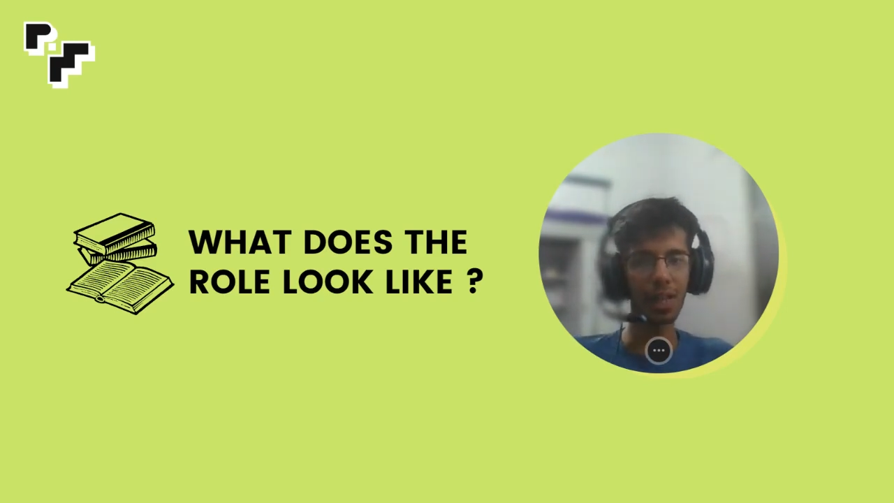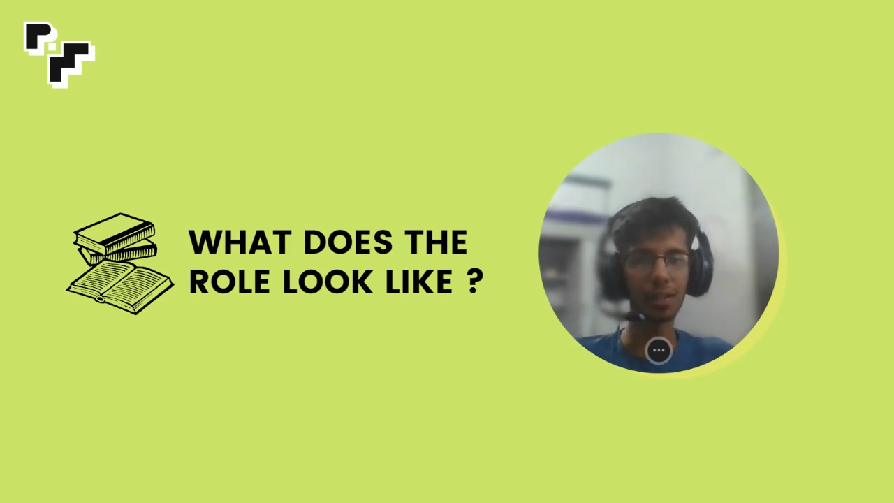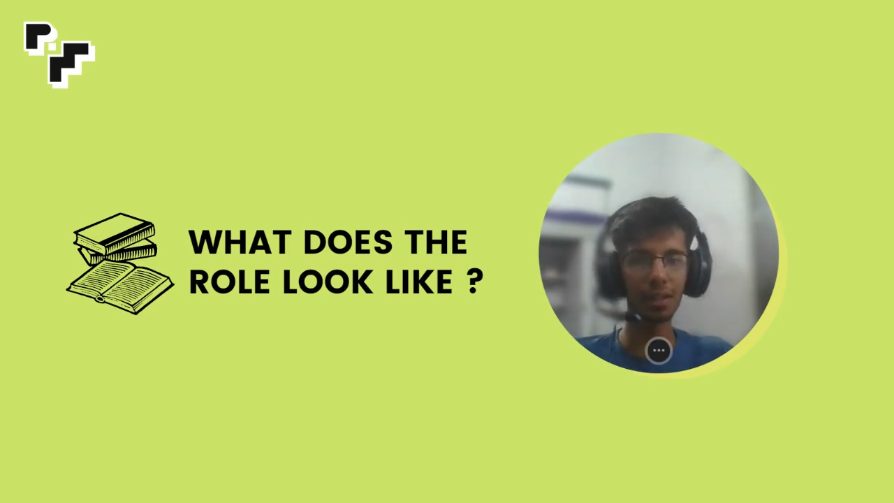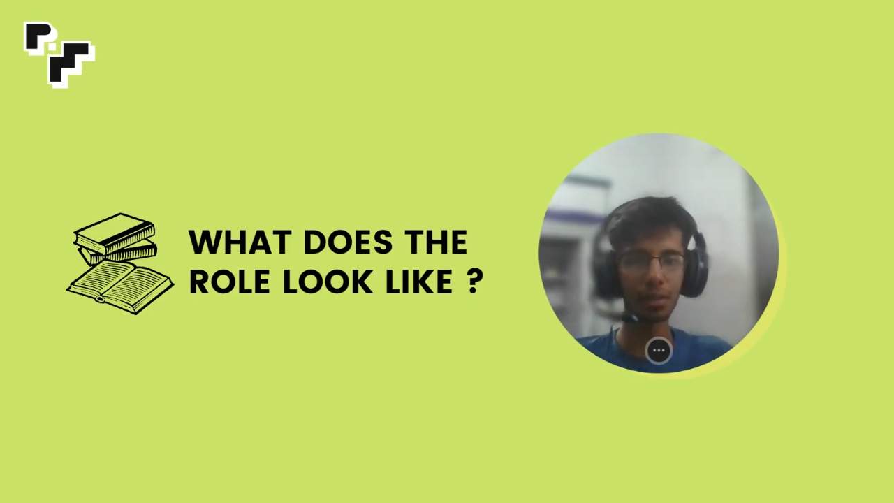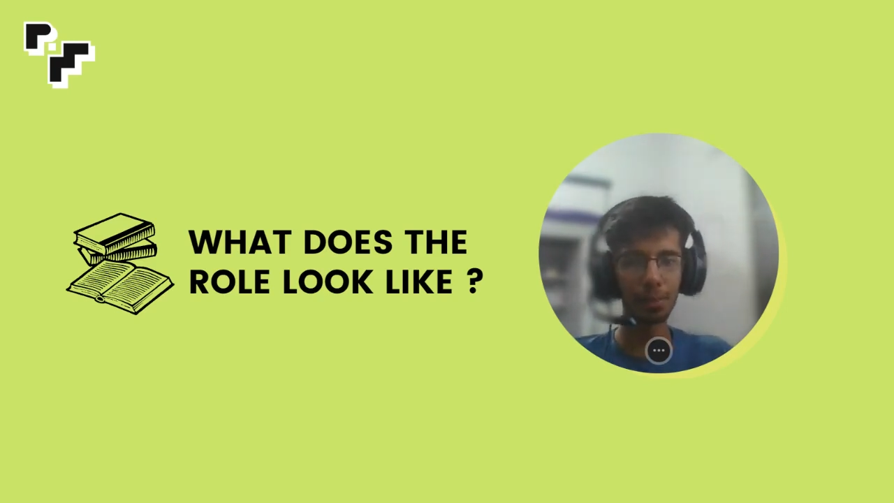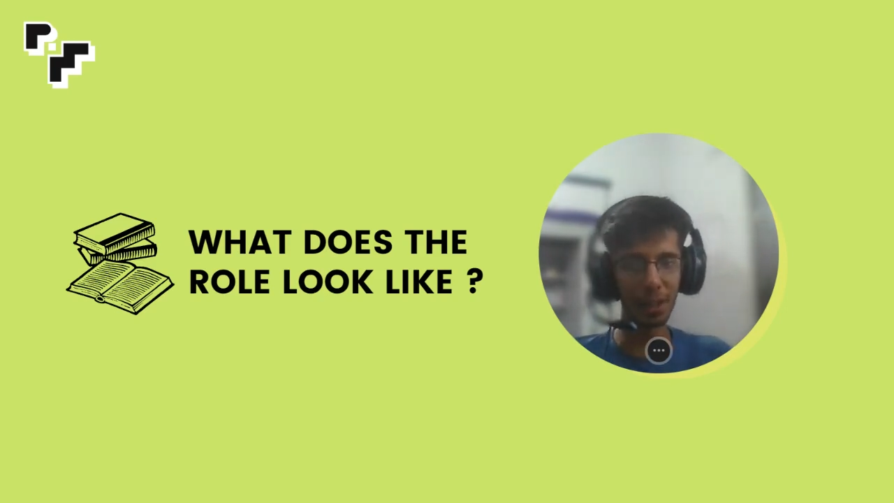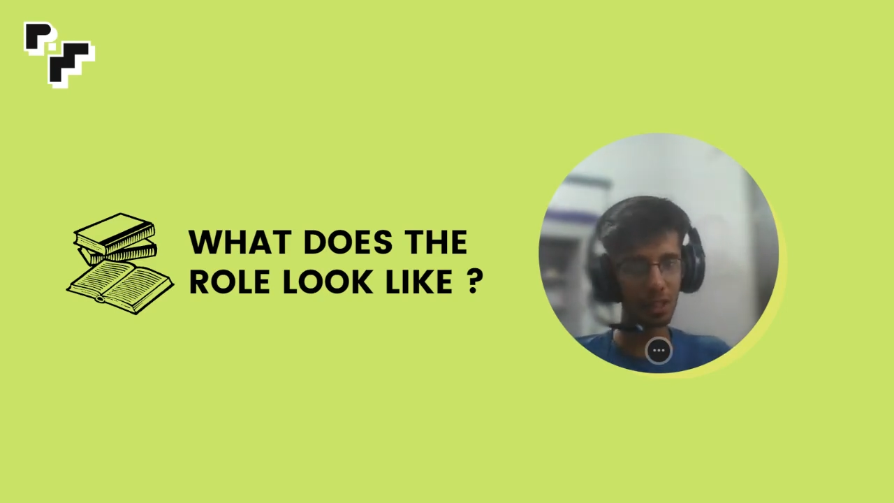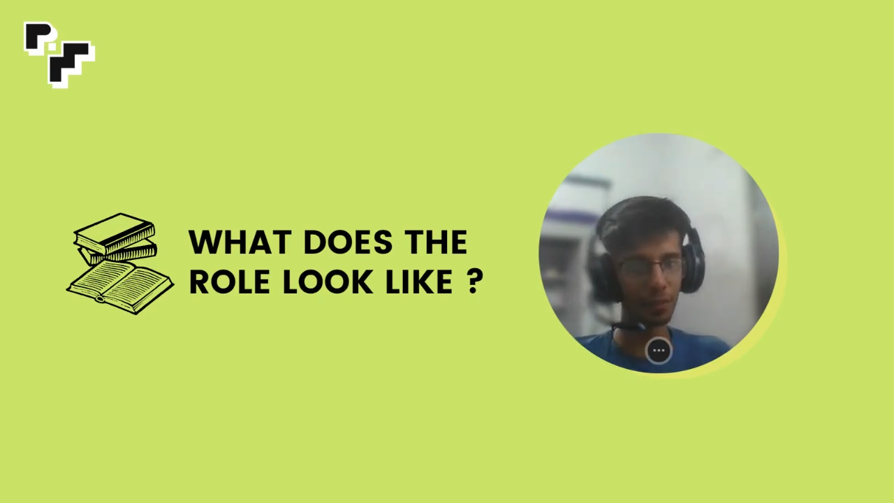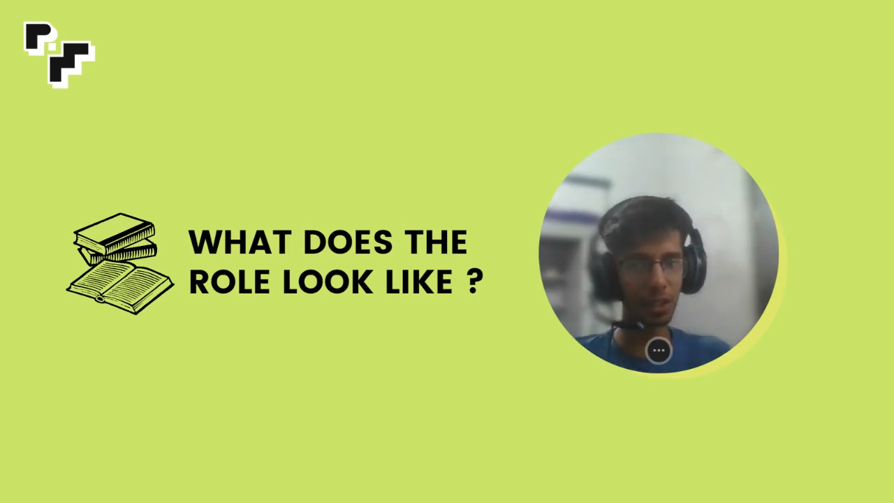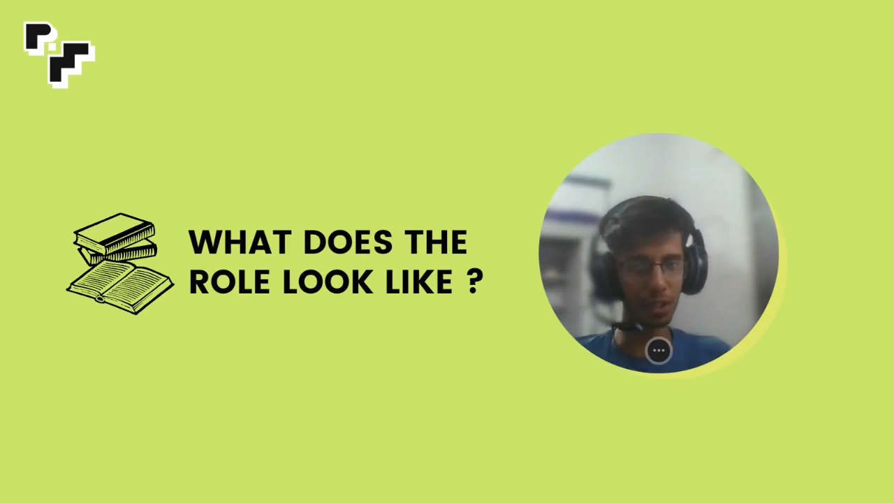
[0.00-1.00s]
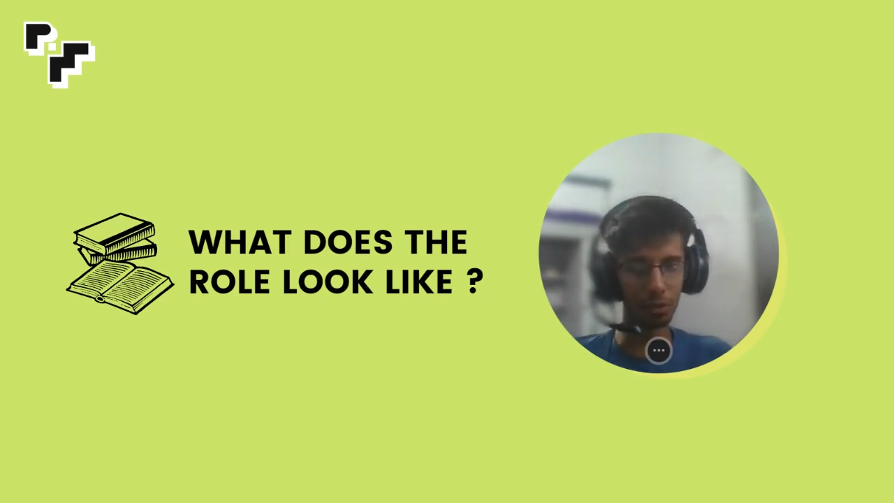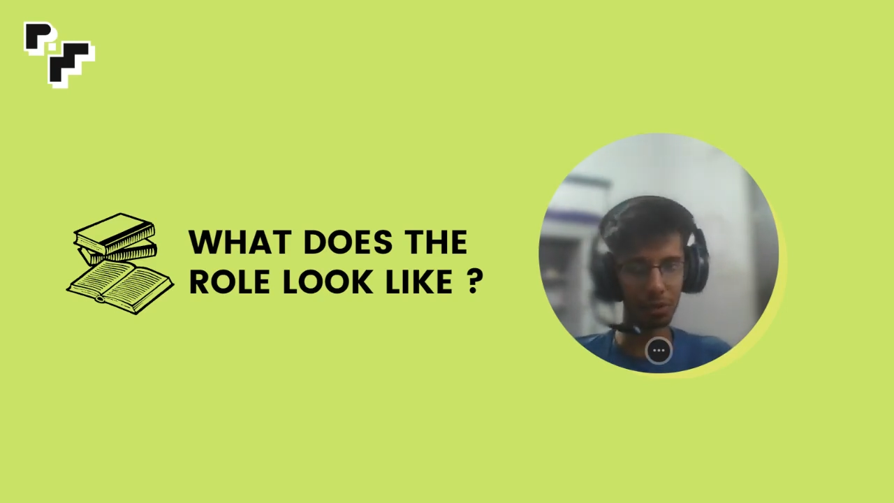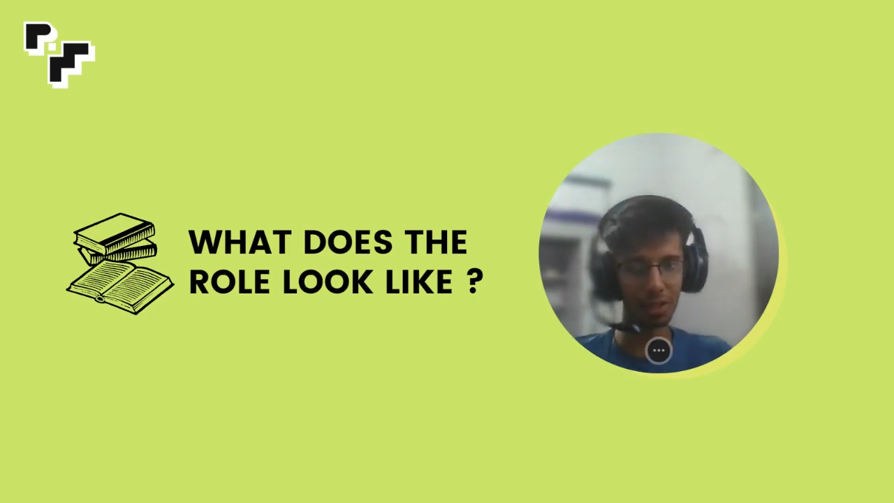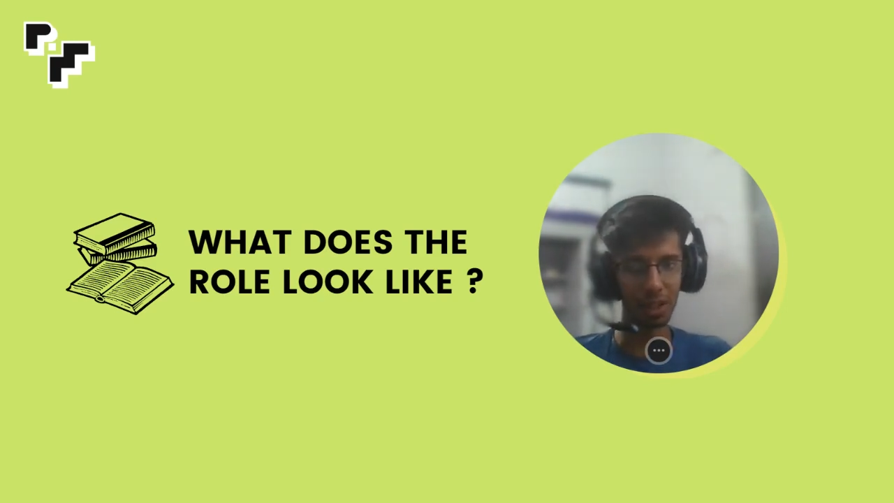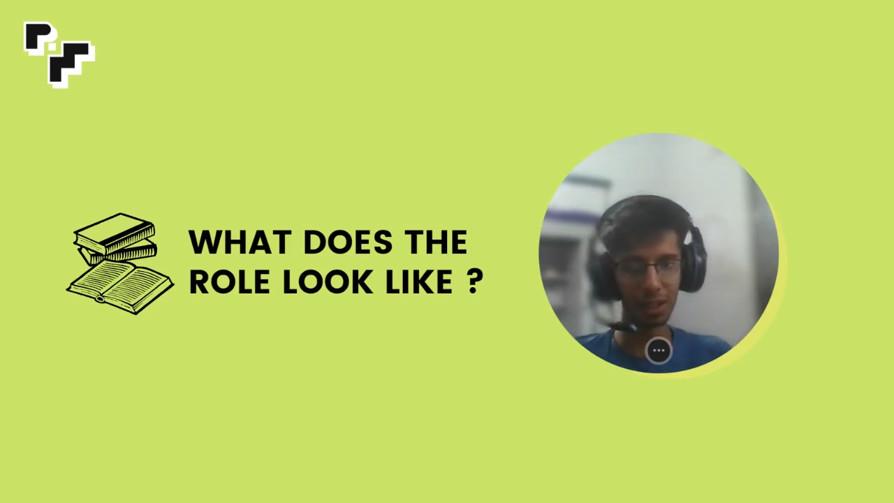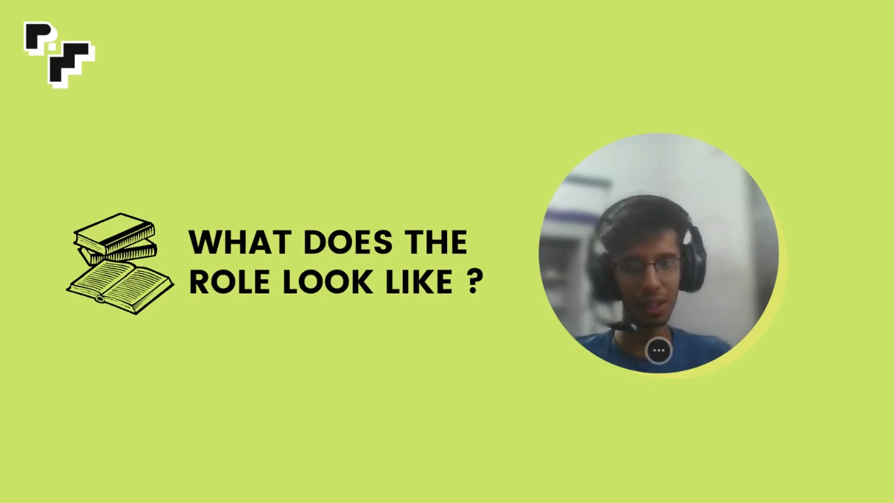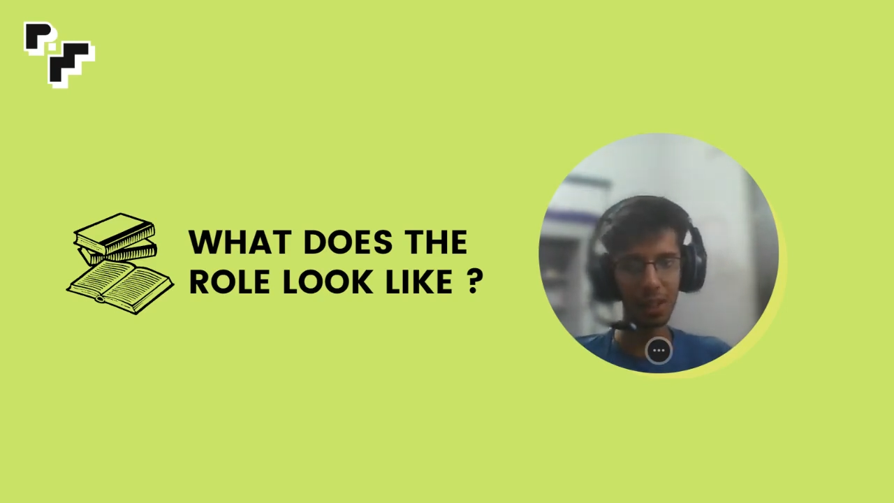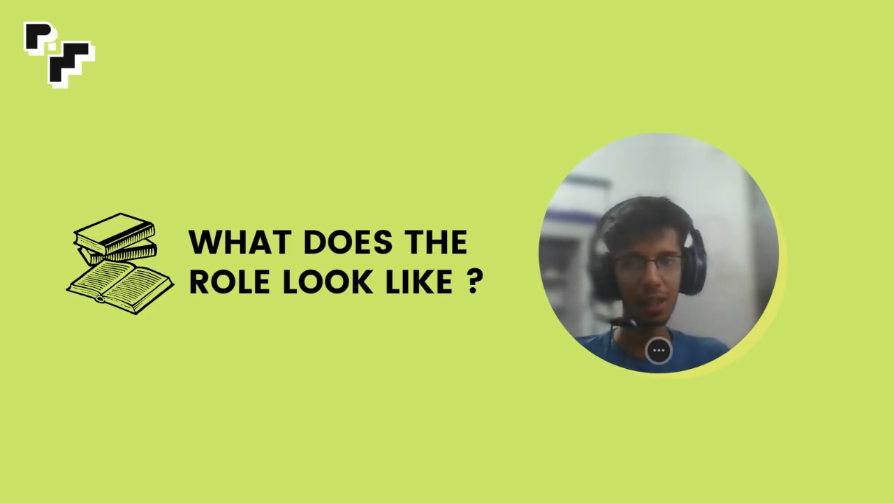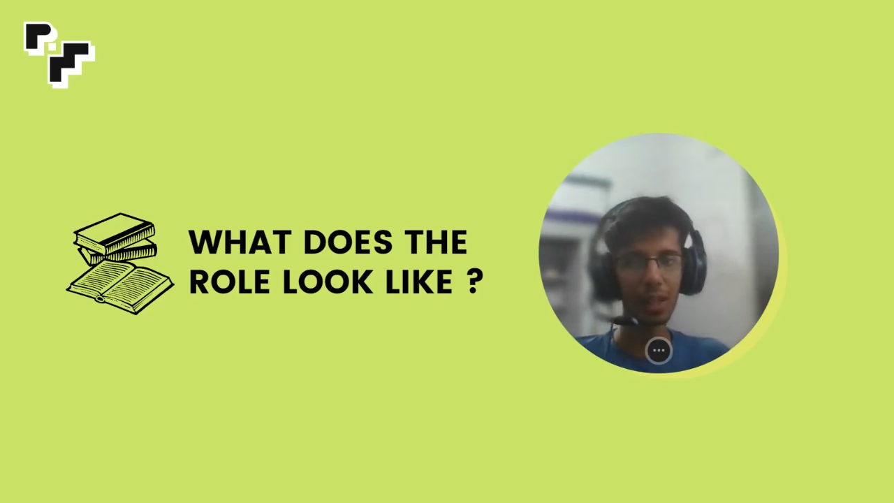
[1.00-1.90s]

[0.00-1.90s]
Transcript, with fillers: has a specific user journey.